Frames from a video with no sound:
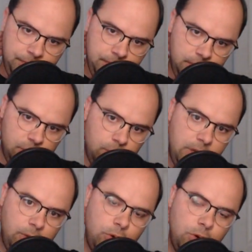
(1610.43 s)
So who
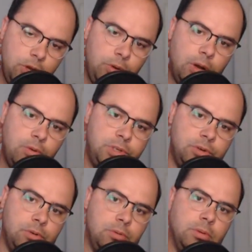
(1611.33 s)
do you go
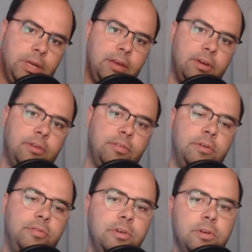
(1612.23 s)
to? Like
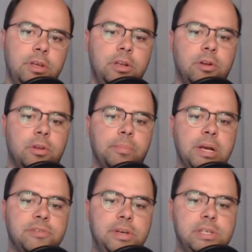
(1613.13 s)
if you're, and the
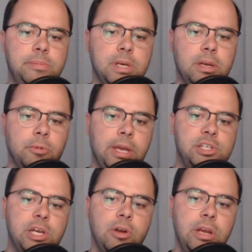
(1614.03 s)
Bucks fans keep saying, well,
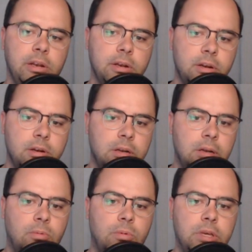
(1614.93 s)
AJ Green.
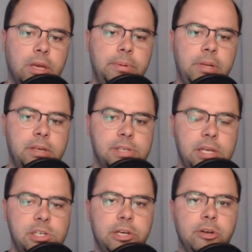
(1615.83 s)
Well, I mean, has
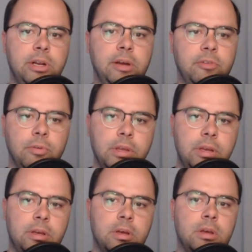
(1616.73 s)
AJ Green ever
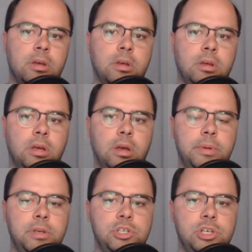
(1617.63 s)
really,
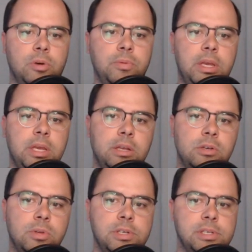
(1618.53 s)
shown that he can
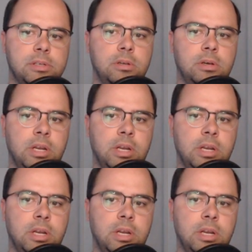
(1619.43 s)
do this on a